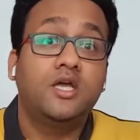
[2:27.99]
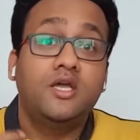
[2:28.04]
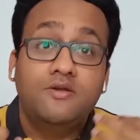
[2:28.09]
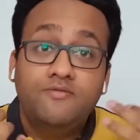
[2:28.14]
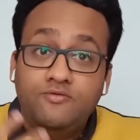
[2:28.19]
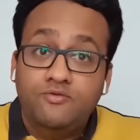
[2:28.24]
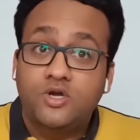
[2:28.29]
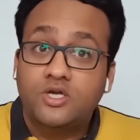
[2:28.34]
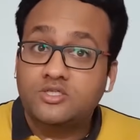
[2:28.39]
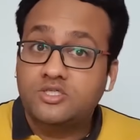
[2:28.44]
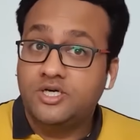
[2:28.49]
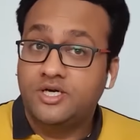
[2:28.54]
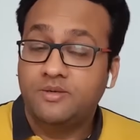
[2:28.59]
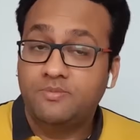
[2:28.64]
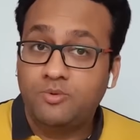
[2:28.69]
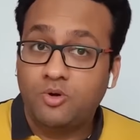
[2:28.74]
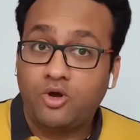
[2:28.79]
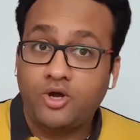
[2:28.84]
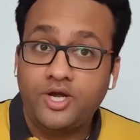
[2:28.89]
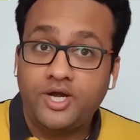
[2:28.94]
if you actually
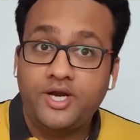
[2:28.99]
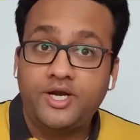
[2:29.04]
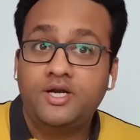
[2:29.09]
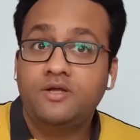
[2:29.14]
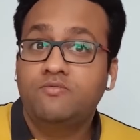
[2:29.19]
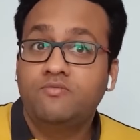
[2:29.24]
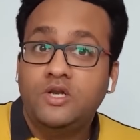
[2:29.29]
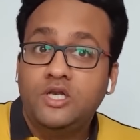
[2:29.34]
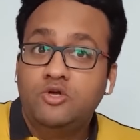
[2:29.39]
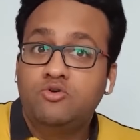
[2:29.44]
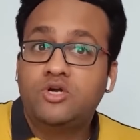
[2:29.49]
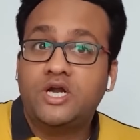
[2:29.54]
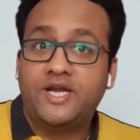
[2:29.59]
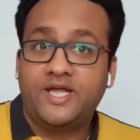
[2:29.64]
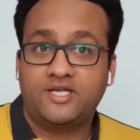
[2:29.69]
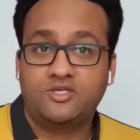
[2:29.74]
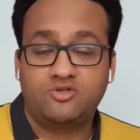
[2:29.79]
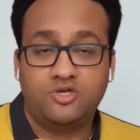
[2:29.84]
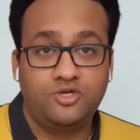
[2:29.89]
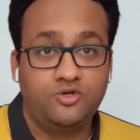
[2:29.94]
deploy it, will you get
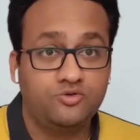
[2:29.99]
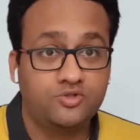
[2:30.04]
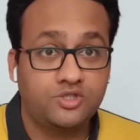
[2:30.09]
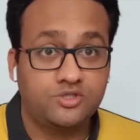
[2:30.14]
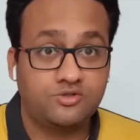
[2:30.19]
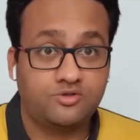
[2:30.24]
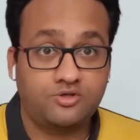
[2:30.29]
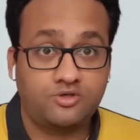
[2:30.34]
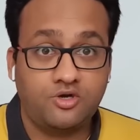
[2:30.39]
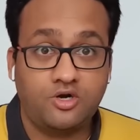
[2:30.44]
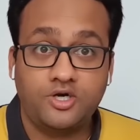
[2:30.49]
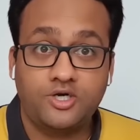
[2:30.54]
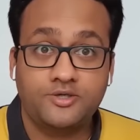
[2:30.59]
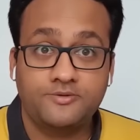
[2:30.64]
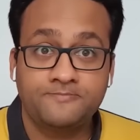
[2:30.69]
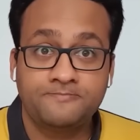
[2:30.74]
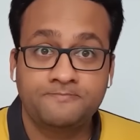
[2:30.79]
actual users or not?